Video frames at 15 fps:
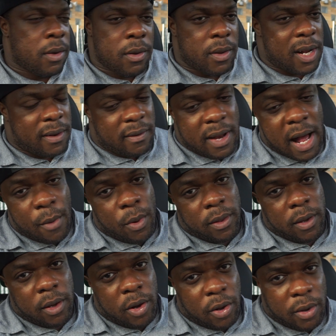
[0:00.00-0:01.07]
that's not what
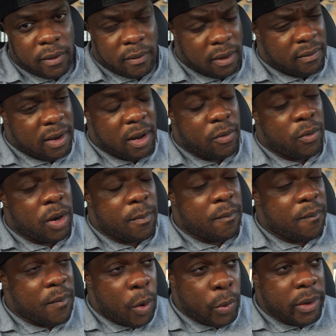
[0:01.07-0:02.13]
the goal is. That's not what I'm
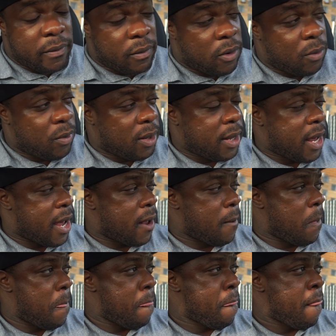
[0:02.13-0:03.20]
focused on with that.
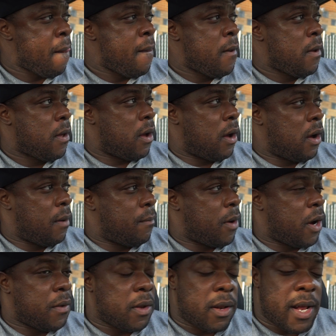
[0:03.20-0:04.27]

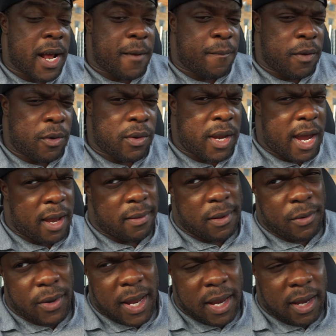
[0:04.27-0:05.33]
Other than that, I feel okay. A
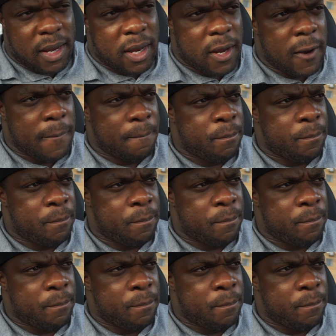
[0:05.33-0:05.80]
little achy.